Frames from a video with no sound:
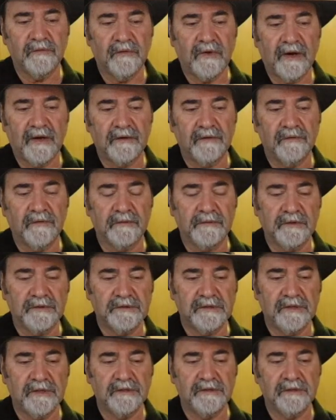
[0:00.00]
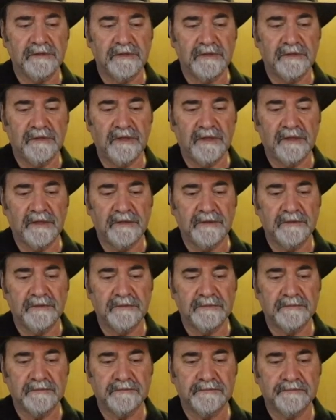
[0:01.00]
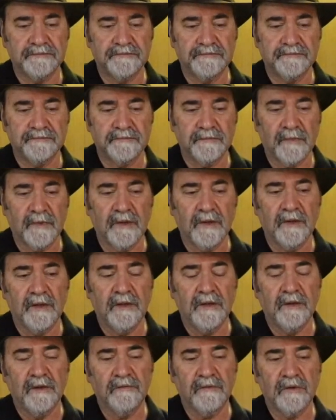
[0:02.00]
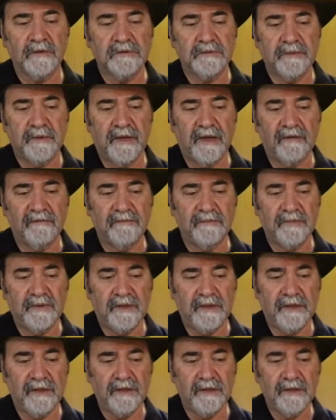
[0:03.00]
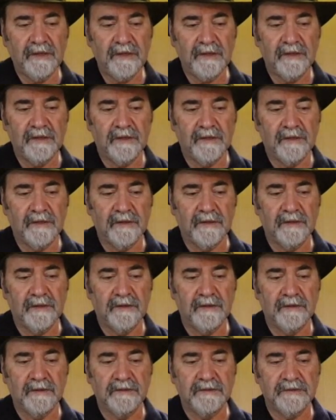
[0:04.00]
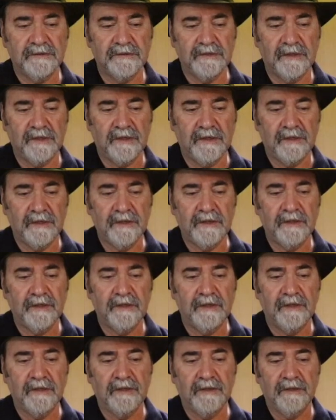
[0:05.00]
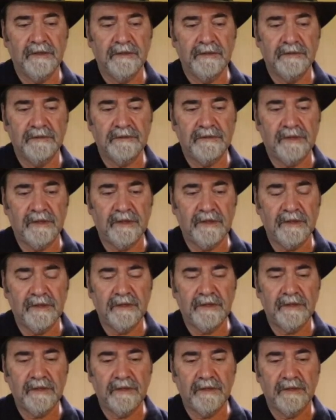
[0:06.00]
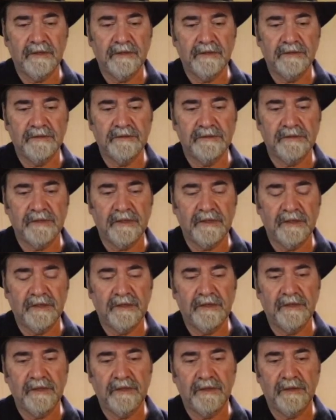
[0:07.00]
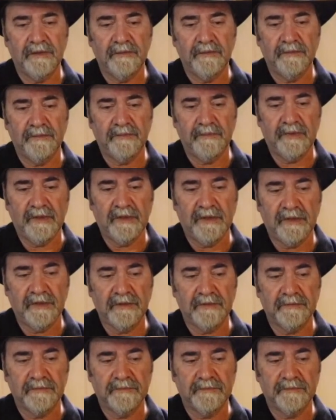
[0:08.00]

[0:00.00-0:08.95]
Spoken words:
fret from the C to the D. First we have B, C, D, C, B.